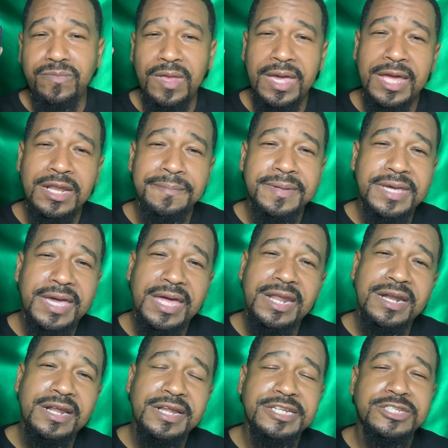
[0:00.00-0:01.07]
In the
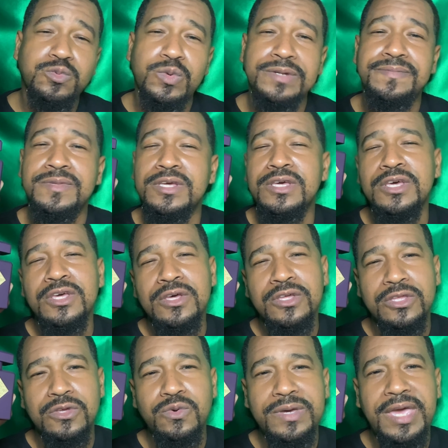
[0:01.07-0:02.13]
beginning of this one,
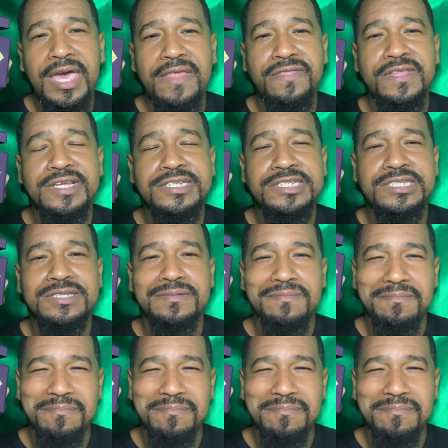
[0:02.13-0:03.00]
you get this